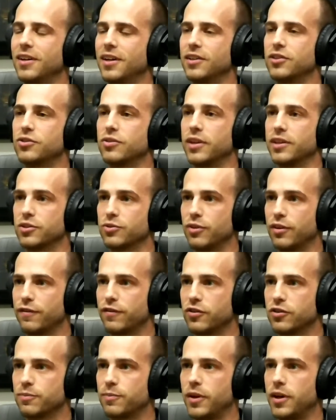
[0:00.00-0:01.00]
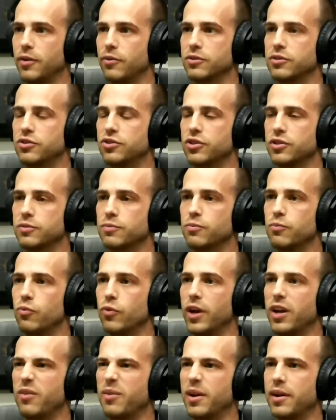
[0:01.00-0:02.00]
And so that's when I first bought. It was just
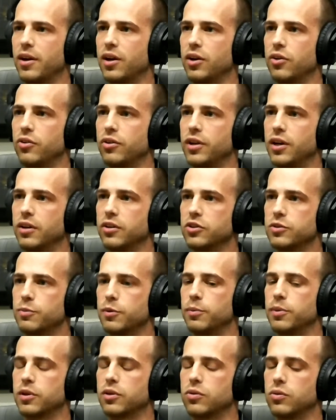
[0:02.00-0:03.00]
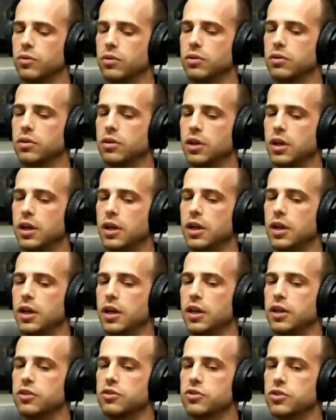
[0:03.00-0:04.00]
right about $100 per Bitcoin.
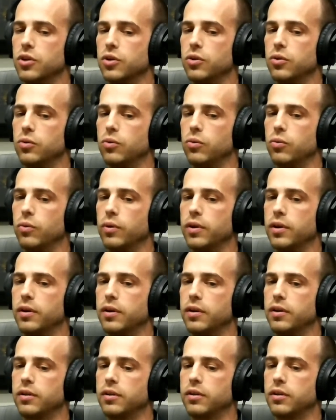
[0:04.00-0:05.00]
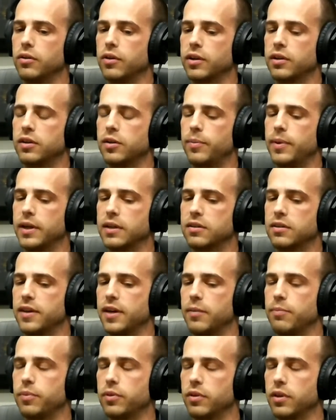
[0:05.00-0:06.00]
So when, I can get back to
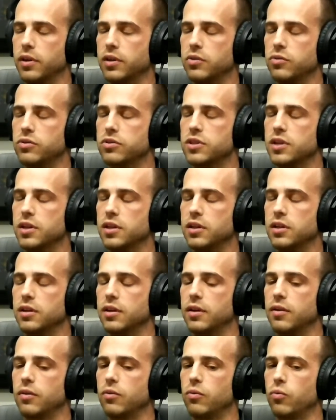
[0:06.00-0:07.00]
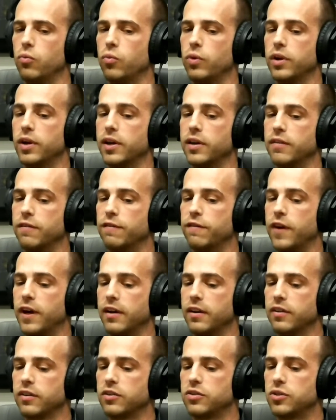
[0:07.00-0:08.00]
that, but like you were saying, when I
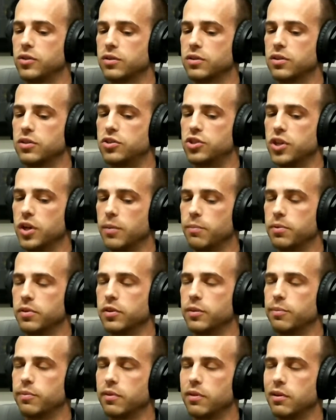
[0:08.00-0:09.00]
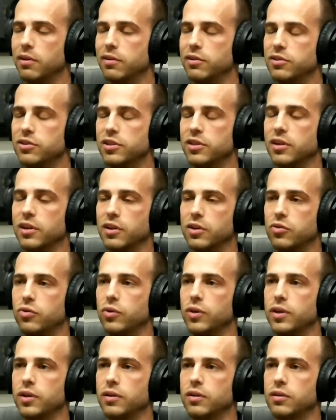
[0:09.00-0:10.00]
finally took the jump and the plunge and I
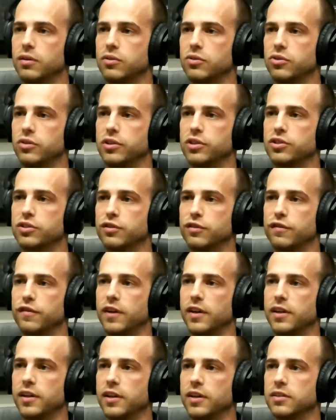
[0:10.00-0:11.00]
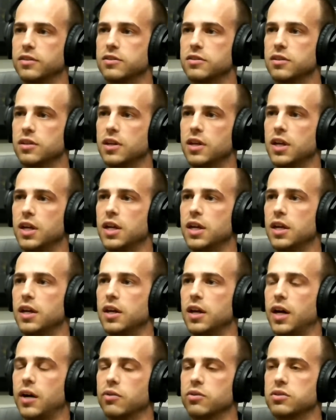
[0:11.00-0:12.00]
quit traditional finance,
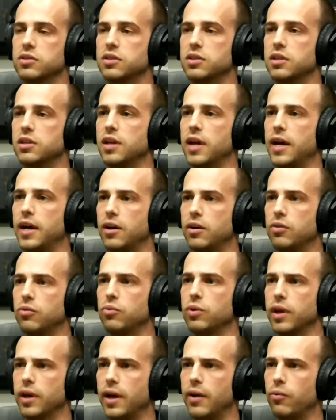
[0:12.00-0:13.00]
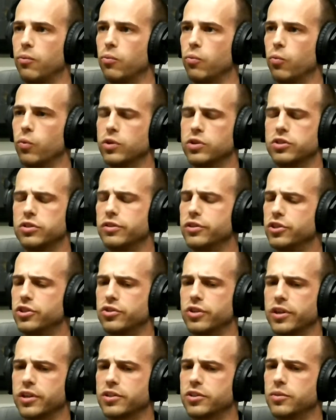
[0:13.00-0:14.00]
I was thinking, what should the
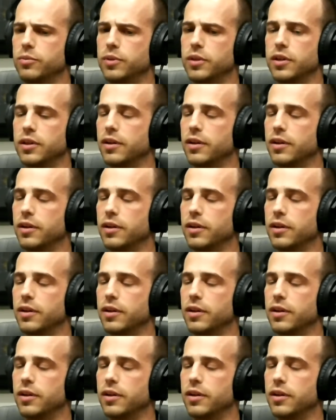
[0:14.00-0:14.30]
structure be?